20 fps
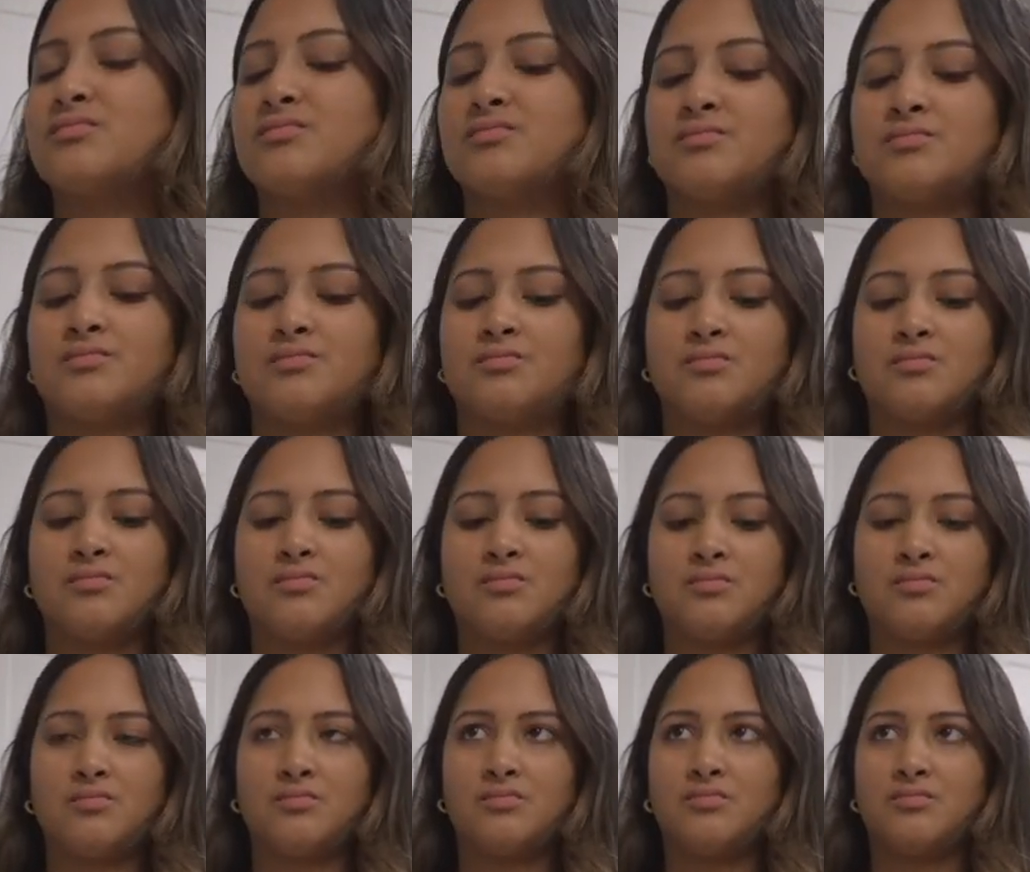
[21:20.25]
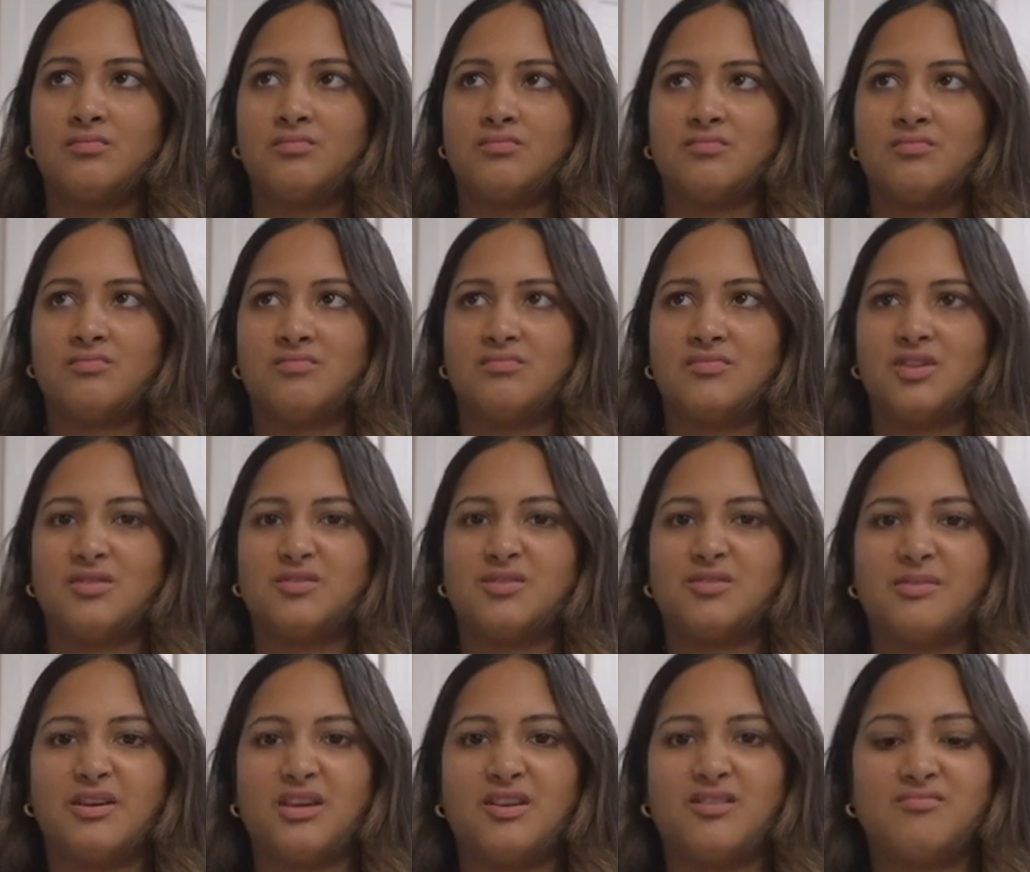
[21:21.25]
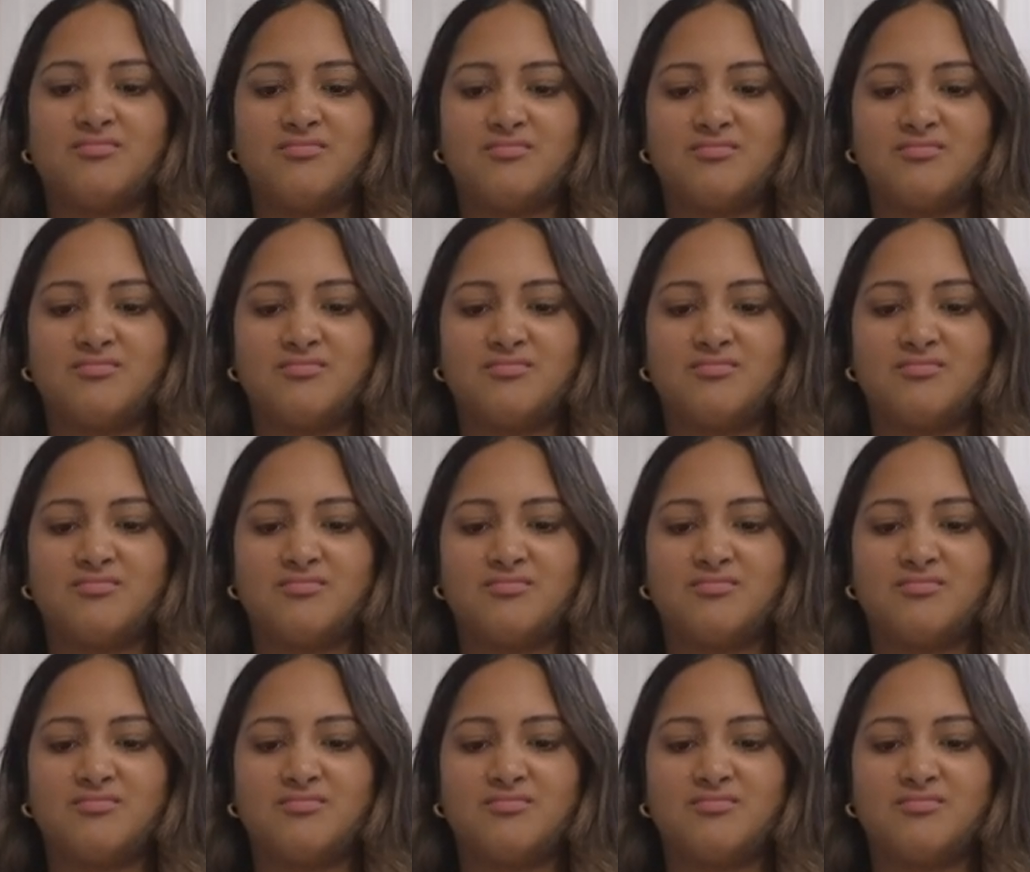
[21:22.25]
I tried. It was bad. It was bad.